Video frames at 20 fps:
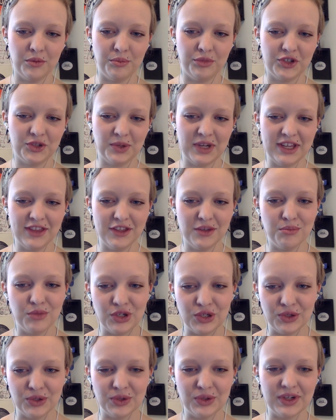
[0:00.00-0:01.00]
between the
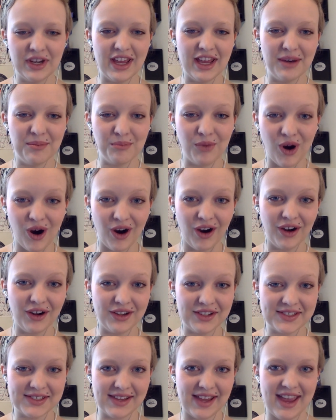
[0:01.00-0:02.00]
moon and
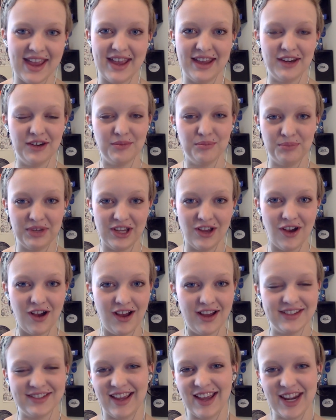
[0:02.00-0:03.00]
Mars and
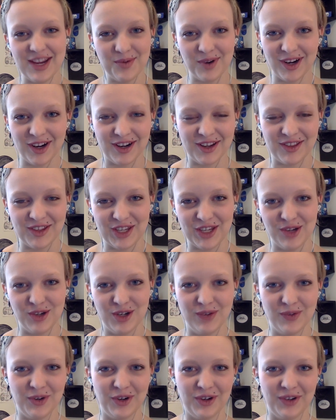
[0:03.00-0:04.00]
beyond, anywhere in the
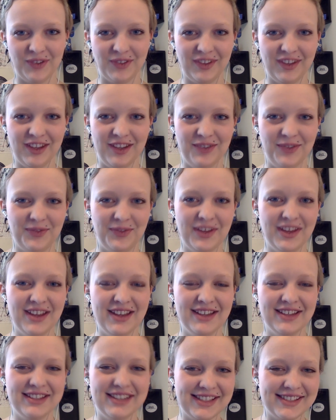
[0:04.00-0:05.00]
universe, if
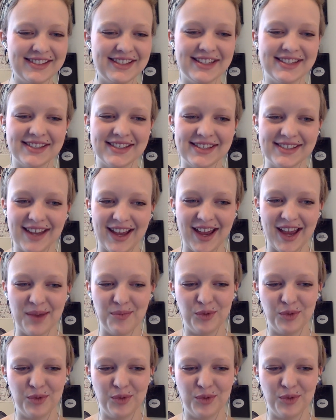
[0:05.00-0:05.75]
distance and time